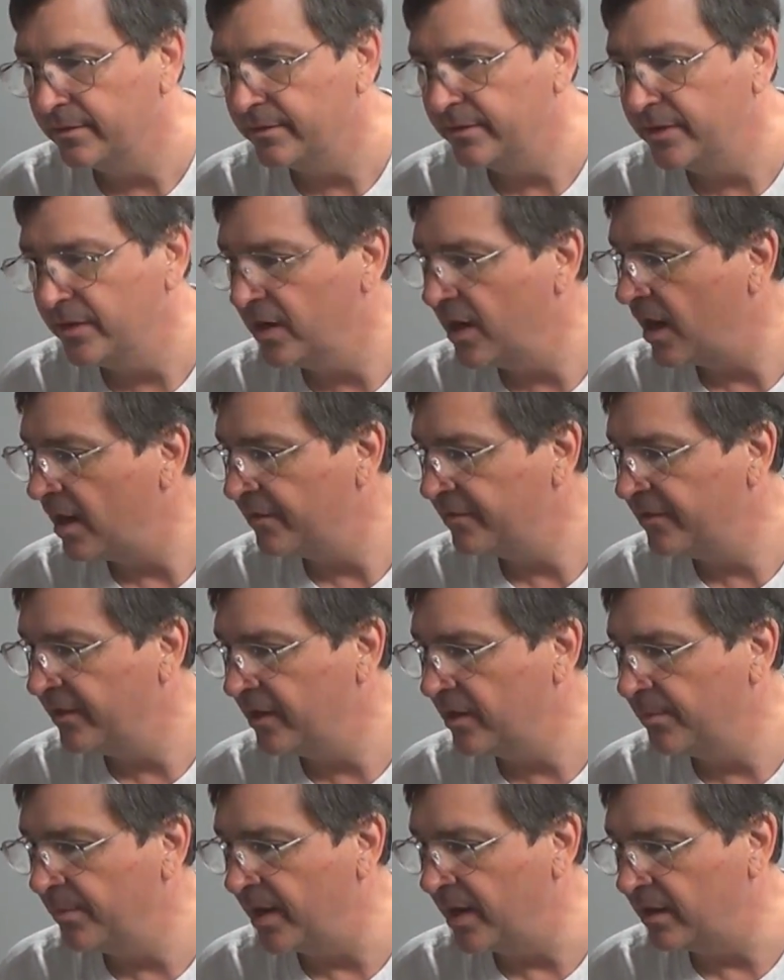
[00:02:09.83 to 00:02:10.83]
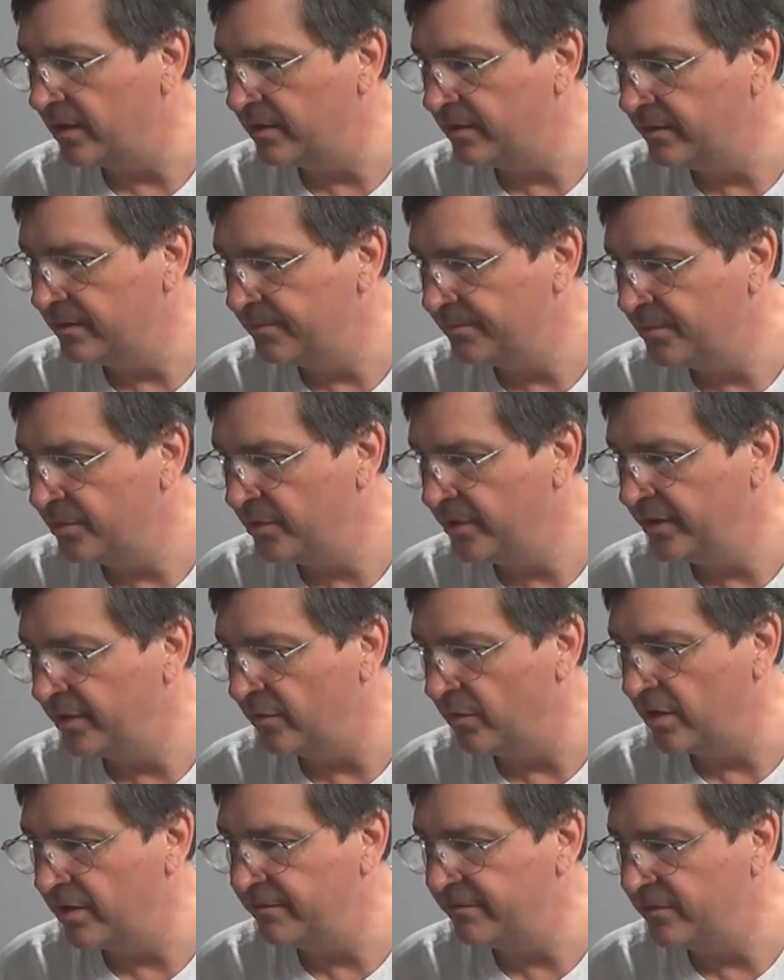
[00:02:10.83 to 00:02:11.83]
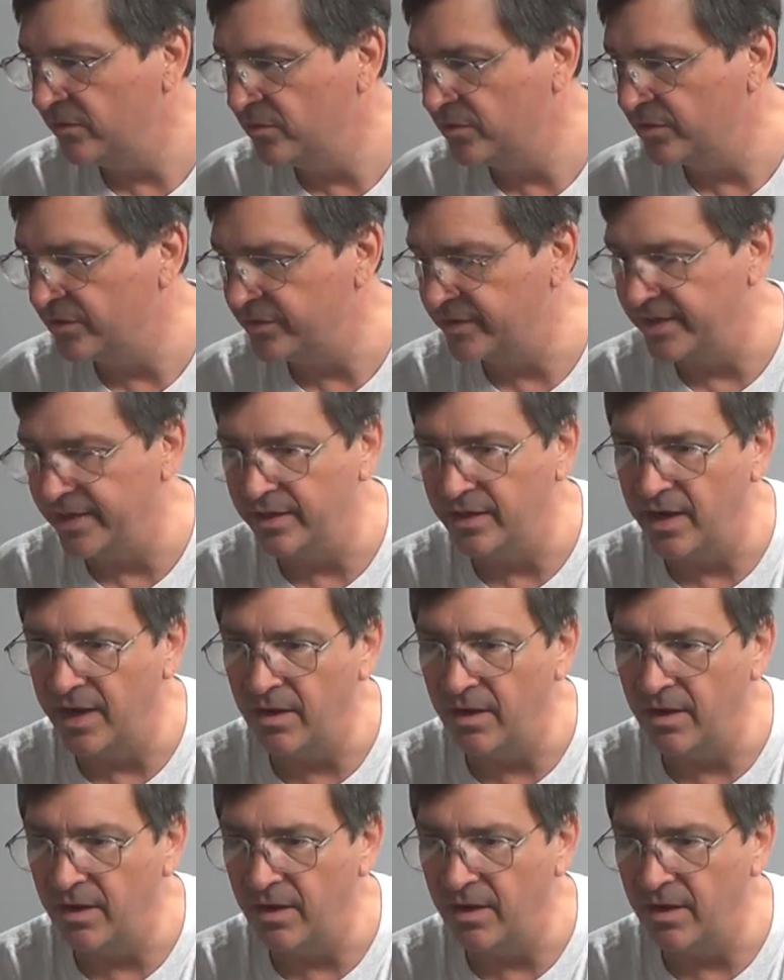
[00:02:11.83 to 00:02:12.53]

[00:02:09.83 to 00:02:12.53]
you got to think about putting the right fuses in.